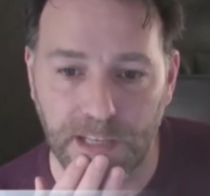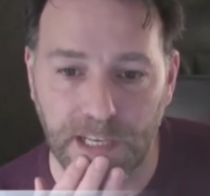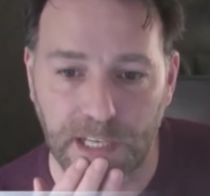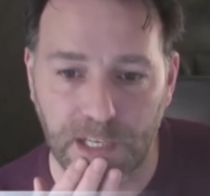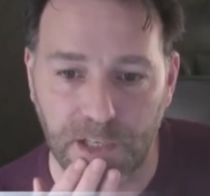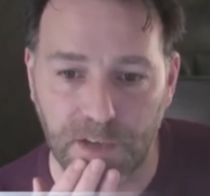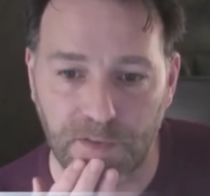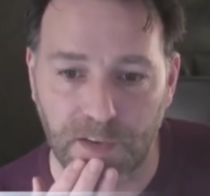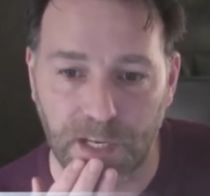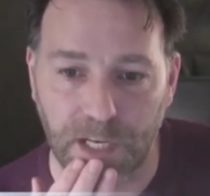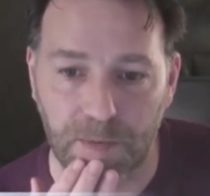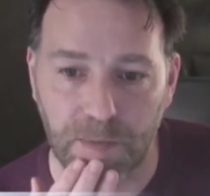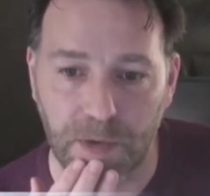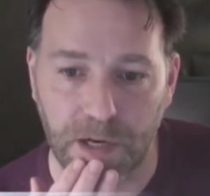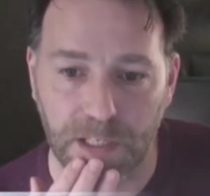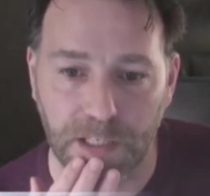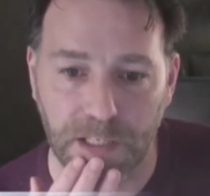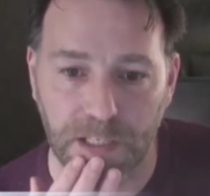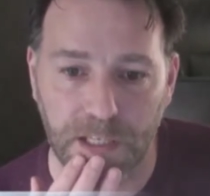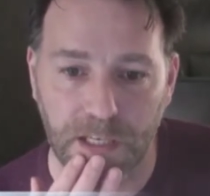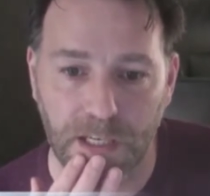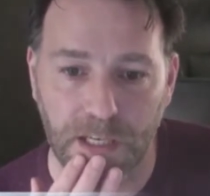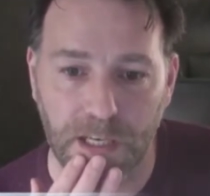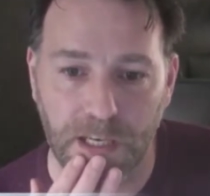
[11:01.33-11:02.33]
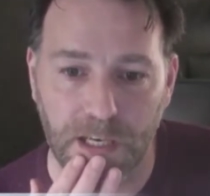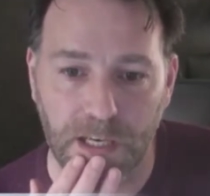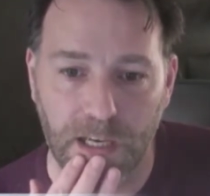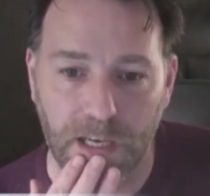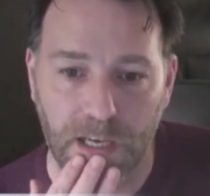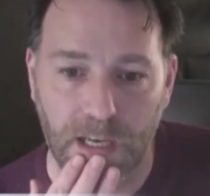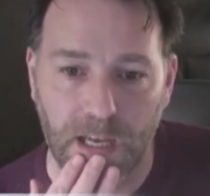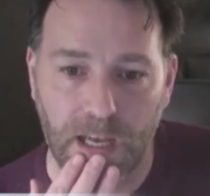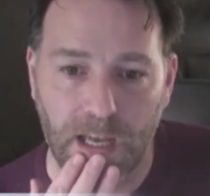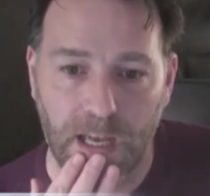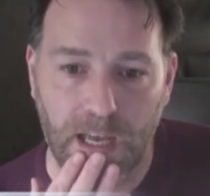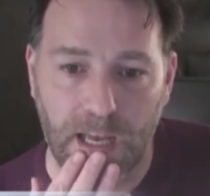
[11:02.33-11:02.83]
Thank you very much.
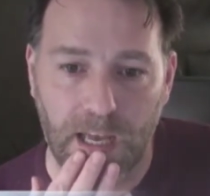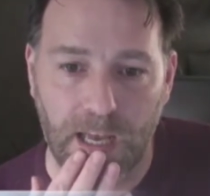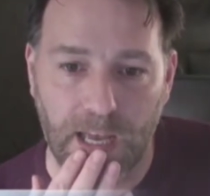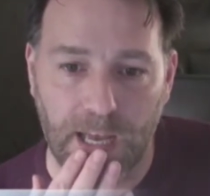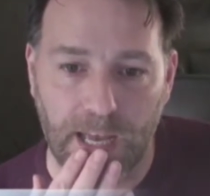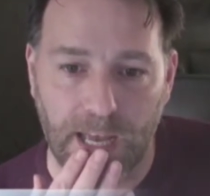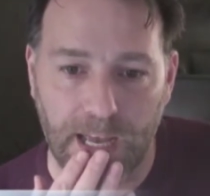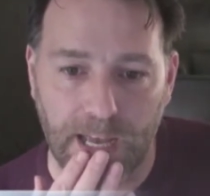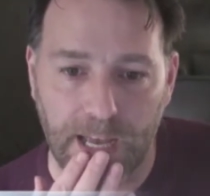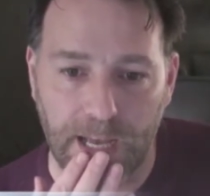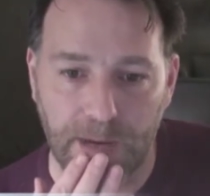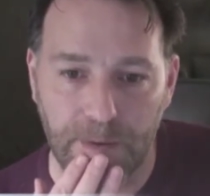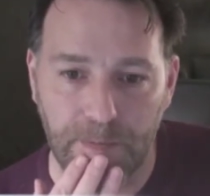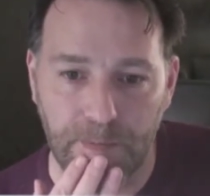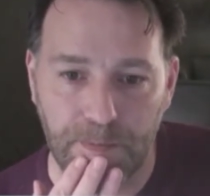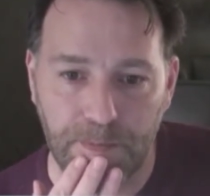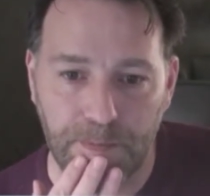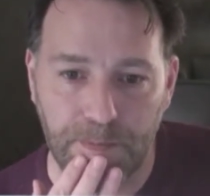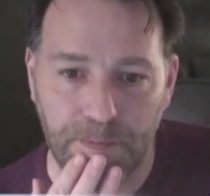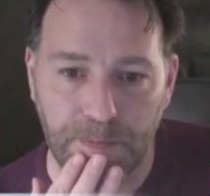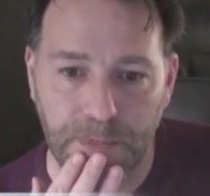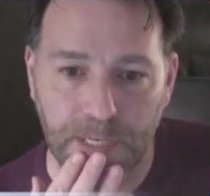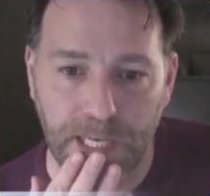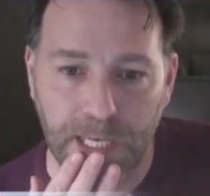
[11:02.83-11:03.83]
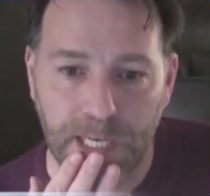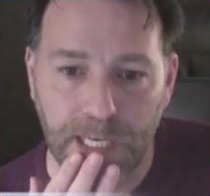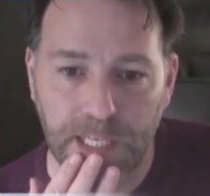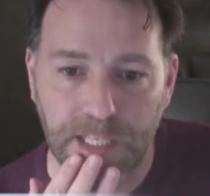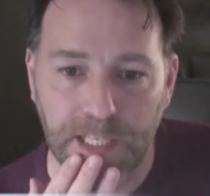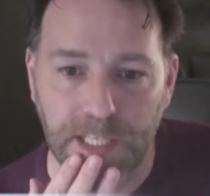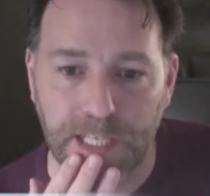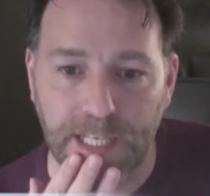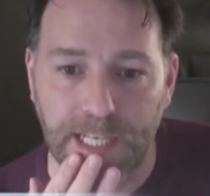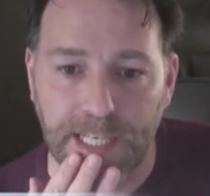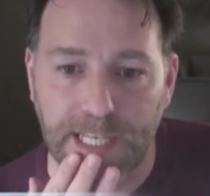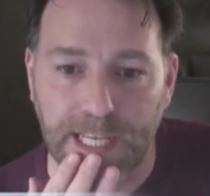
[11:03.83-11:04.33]

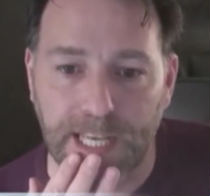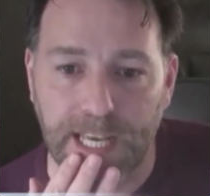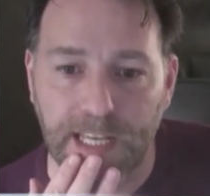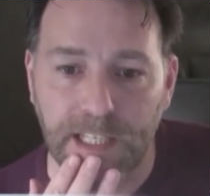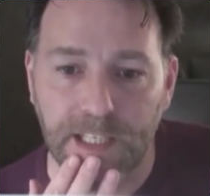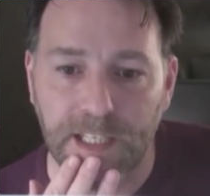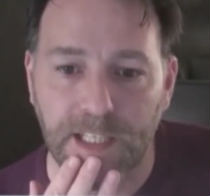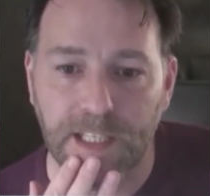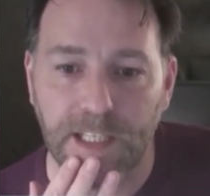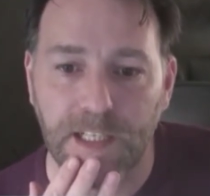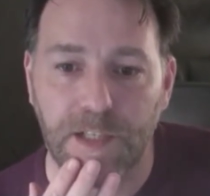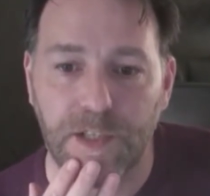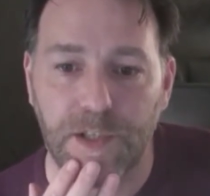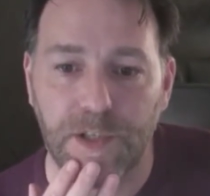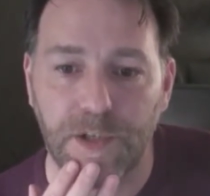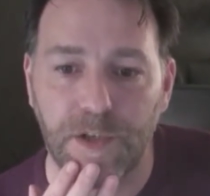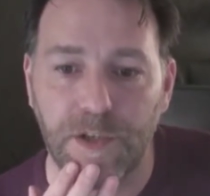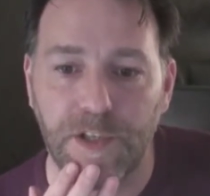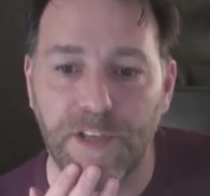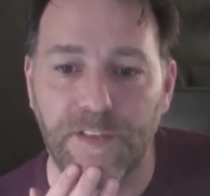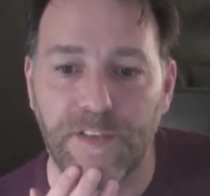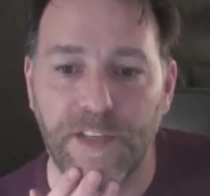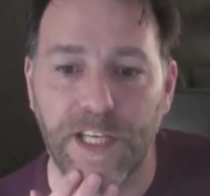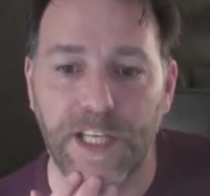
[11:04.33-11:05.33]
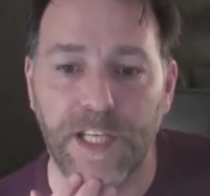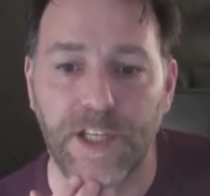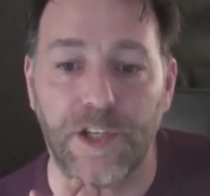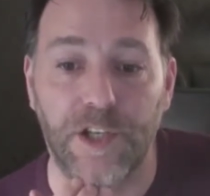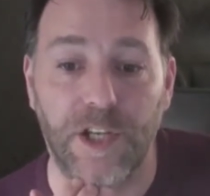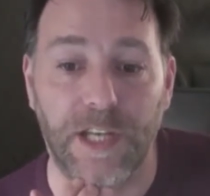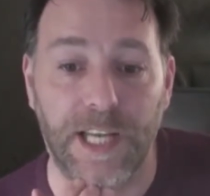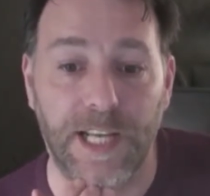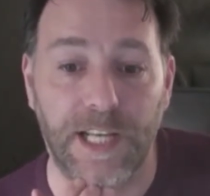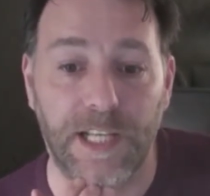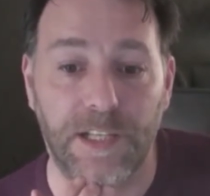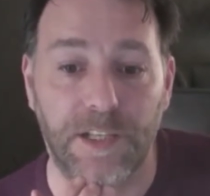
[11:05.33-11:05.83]
Sunita Esser, do the things
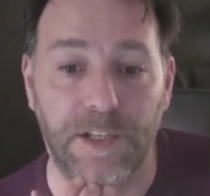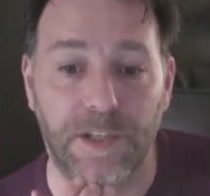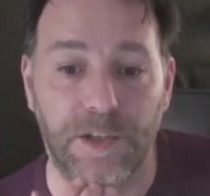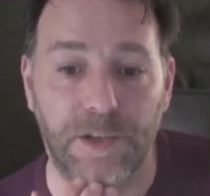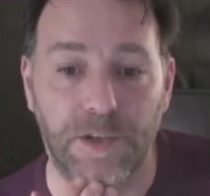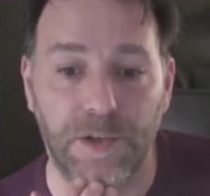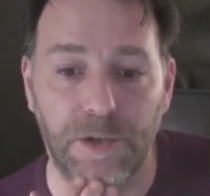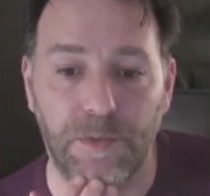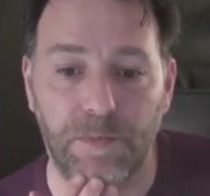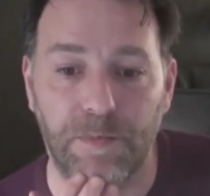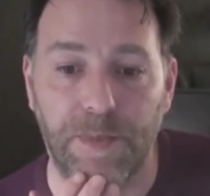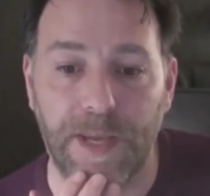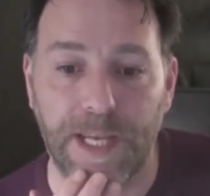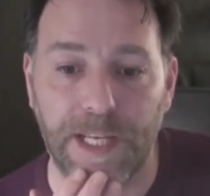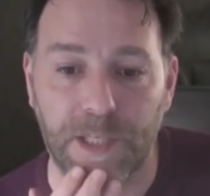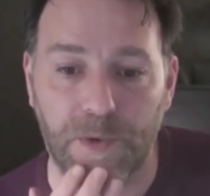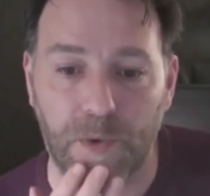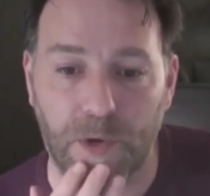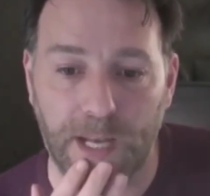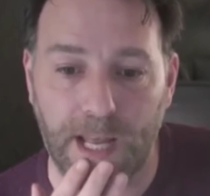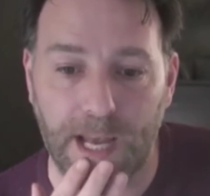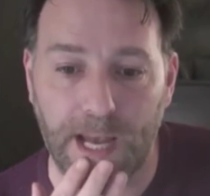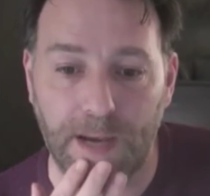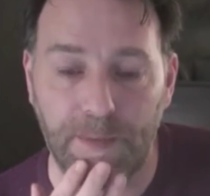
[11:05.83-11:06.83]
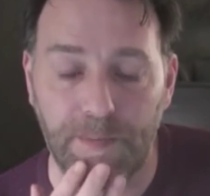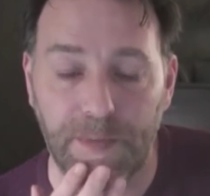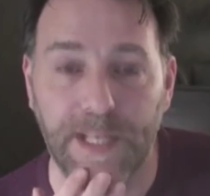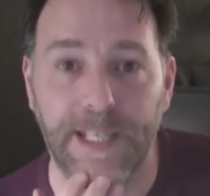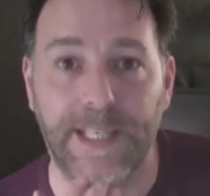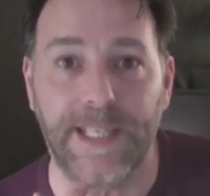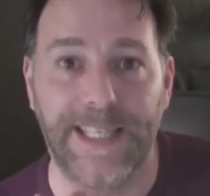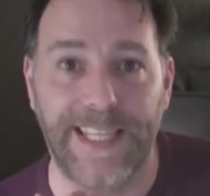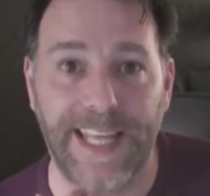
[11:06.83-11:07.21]
you like to do. Makes one happy.